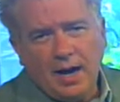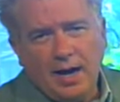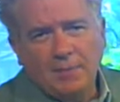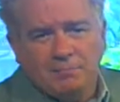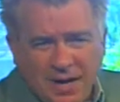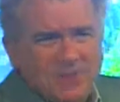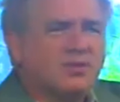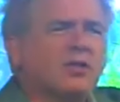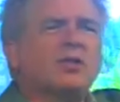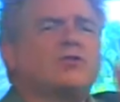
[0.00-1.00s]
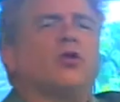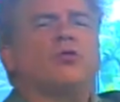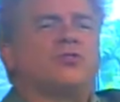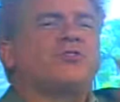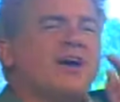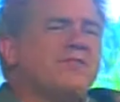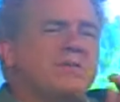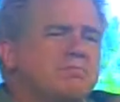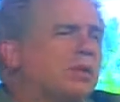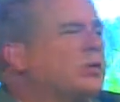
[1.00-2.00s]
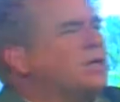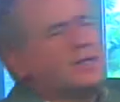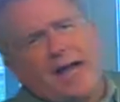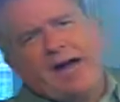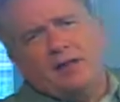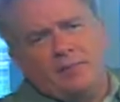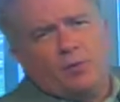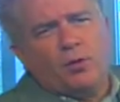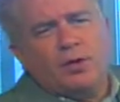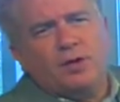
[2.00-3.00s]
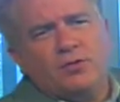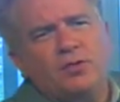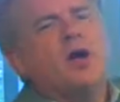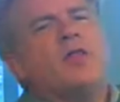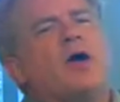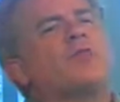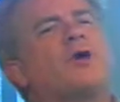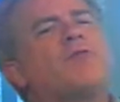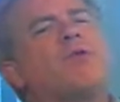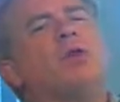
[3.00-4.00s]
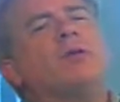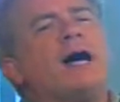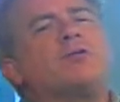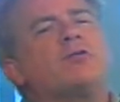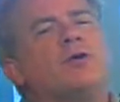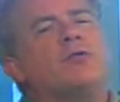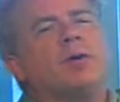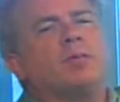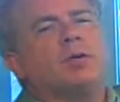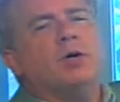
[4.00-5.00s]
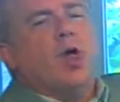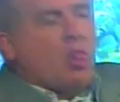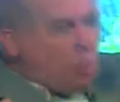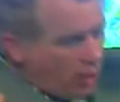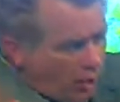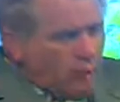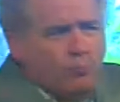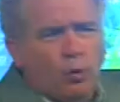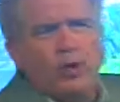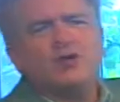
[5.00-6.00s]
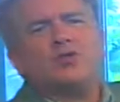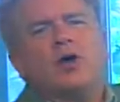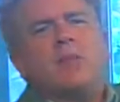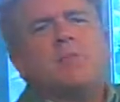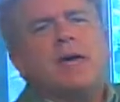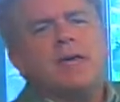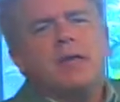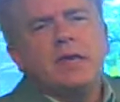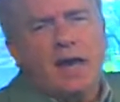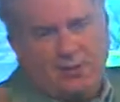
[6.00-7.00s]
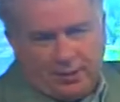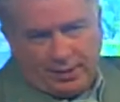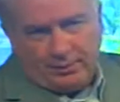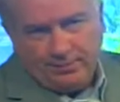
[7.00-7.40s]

and basically told 7 million Californians that their vote last November, their voice meant nothing.